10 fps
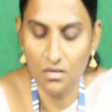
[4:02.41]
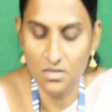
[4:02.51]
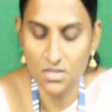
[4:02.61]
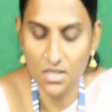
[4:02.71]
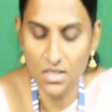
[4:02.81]

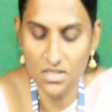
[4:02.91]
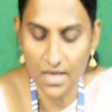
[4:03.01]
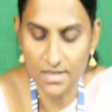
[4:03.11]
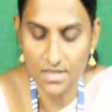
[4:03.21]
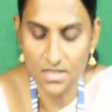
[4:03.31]
see the
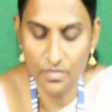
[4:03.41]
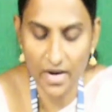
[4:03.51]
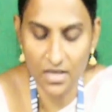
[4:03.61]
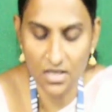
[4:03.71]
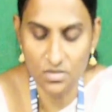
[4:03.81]
Strassen's
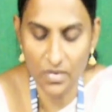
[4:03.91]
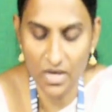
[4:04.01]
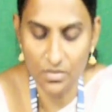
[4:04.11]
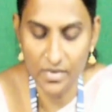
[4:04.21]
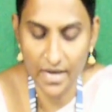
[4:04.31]
matrix
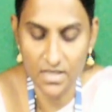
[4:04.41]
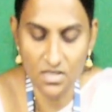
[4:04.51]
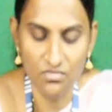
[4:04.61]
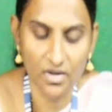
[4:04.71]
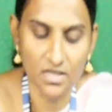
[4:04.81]

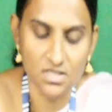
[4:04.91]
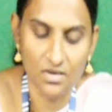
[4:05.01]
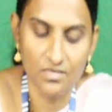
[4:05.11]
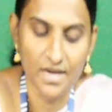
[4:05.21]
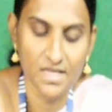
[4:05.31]
multiplication, first I
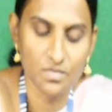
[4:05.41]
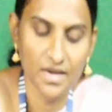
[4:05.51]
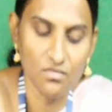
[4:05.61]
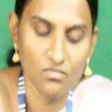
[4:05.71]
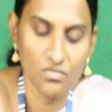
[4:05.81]
will
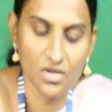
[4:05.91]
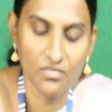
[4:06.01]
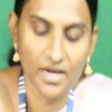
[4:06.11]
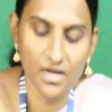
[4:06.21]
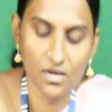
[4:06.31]
explain
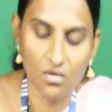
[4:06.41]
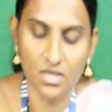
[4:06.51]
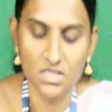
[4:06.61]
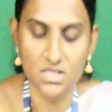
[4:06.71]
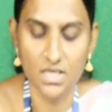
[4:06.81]
divide and
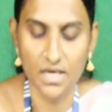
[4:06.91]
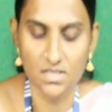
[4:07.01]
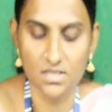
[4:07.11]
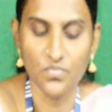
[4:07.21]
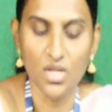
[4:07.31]
conquer
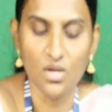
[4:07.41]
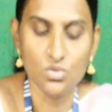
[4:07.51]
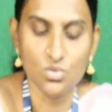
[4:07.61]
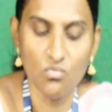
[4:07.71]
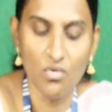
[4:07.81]
strategy.
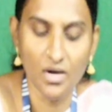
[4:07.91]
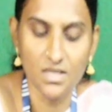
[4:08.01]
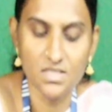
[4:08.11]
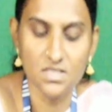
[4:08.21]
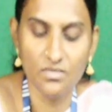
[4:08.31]
So what
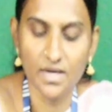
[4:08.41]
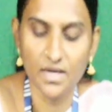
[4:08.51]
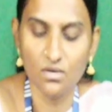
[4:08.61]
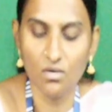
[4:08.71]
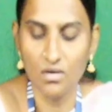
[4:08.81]
is divide
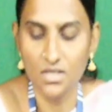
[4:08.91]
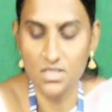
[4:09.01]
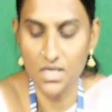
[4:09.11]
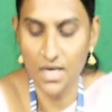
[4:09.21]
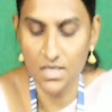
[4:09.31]
and conquer
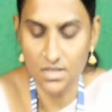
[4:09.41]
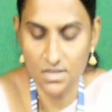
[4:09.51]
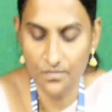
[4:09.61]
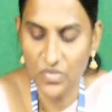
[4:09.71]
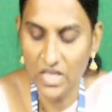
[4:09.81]

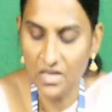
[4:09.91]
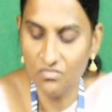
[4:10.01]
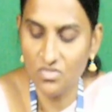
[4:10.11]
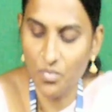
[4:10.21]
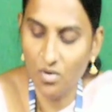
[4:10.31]
strategy?
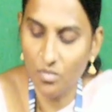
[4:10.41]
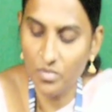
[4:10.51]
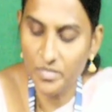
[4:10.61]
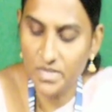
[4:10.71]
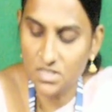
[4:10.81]
If the
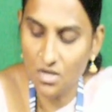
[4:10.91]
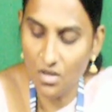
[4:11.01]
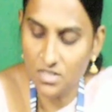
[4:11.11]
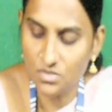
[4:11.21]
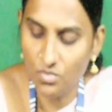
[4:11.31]
problem is
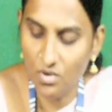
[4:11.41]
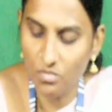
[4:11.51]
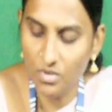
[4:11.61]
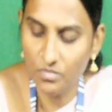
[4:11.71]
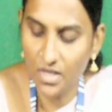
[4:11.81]
large
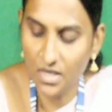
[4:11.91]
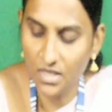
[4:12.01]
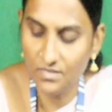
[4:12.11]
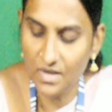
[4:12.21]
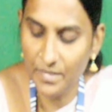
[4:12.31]
problem, then
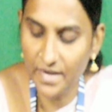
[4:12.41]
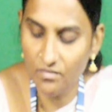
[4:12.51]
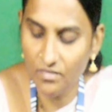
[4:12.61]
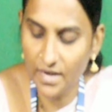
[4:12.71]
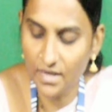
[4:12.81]
it will be
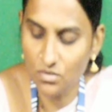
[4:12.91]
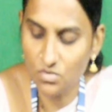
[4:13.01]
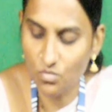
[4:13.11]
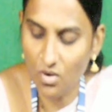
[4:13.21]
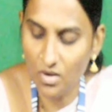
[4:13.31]
divided into
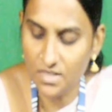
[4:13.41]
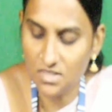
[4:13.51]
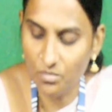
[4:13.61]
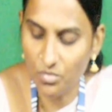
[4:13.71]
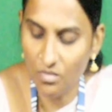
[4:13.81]
smaller
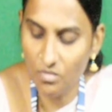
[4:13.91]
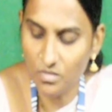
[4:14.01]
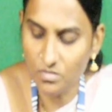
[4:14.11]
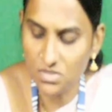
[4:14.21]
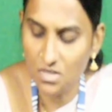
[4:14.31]
sub
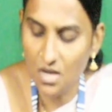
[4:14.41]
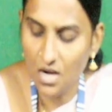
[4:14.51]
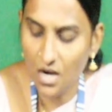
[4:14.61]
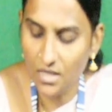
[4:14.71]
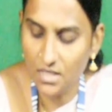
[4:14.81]
problems
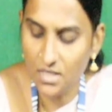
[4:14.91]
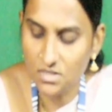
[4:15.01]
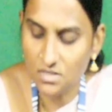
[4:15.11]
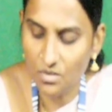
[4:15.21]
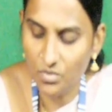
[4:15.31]
and each
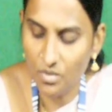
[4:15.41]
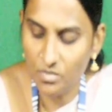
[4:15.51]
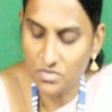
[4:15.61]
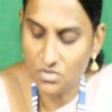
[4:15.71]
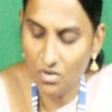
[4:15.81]
sub
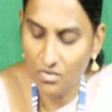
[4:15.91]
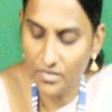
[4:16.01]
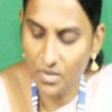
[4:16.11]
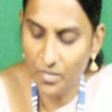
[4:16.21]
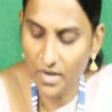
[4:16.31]
problem solve
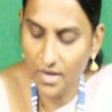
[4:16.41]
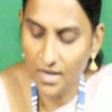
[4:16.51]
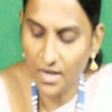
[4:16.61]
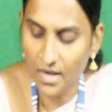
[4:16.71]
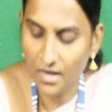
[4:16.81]

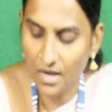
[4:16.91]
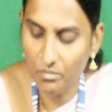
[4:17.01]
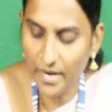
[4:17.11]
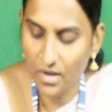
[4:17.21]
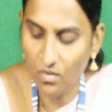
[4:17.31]
independently and
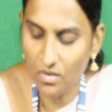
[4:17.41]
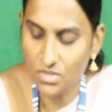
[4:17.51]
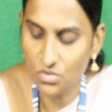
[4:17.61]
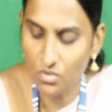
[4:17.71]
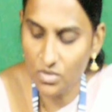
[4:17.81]
combine all
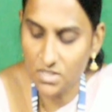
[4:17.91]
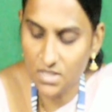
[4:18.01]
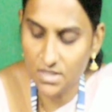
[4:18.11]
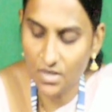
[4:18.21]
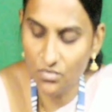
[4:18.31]
the
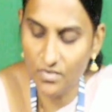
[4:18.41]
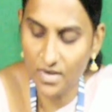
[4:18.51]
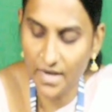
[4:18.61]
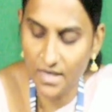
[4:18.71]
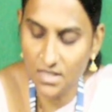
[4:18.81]
solutions, then we will
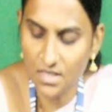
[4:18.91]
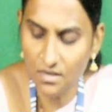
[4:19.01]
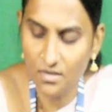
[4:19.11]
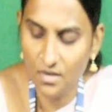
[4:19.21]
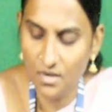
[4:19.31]
get the
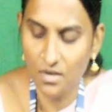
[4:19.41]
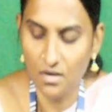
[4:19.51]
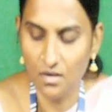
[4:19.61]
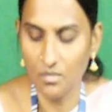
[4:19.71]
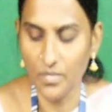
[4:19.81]

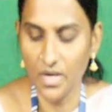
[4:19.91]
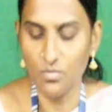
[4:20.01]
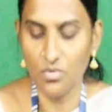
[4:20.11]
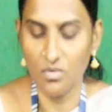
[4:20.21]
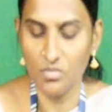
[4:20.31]
main
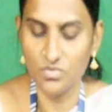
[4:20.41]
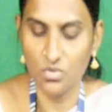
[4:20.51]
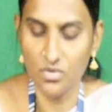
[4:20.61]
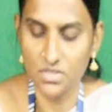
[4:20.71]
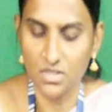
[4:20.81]
problem
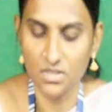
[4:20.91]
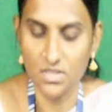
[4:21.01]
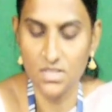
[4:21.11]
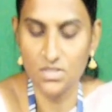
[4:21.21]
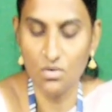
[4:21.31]
solution.
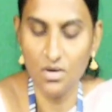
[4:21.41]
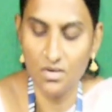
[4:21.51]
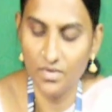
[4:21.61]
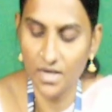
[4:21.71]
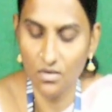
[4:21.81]
This is called
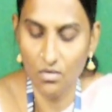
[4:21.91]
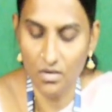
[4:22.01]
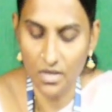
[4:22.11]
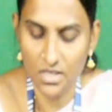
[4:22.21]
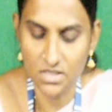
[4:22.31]
divide and
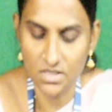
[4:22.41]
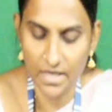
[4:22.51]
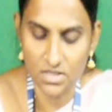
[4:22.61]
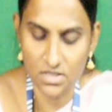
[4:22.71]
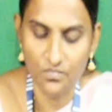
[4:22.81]
conquer
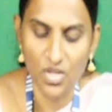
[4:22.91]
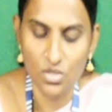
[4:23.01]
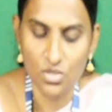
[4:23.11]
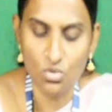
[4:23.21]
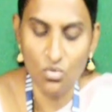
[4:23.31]
strategy.
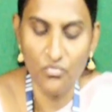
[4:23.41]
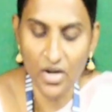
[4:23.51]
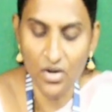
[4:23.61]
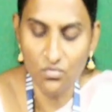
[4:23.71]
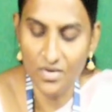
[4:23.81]
So
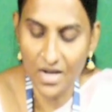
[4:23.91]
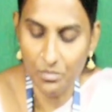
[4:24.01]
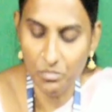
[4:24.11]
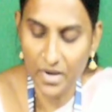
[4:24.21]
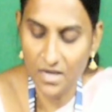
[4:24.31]
when we will
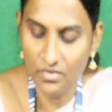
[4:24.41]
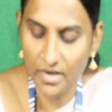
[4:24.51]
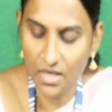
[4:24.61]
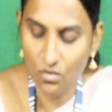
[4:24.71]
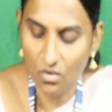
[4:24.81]
apply
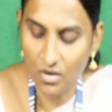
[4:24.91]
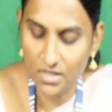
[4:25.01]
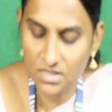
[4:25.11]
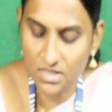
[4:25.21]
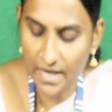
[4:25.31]
divide and
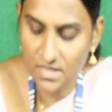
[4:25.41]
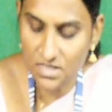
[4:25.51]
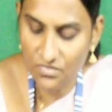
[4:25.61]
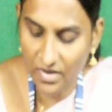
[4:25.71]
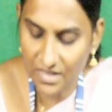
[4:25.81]
conquer
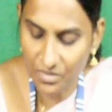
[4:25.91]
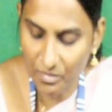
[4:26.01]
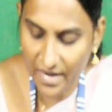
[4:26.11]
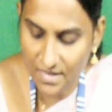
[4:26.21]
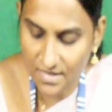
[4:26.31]
strategy for the
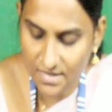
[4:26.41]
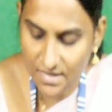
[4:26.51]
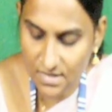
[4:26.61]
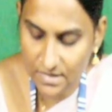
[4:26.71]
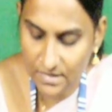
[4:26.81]

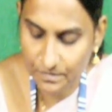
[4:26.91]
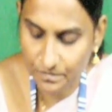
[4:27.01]
matrices,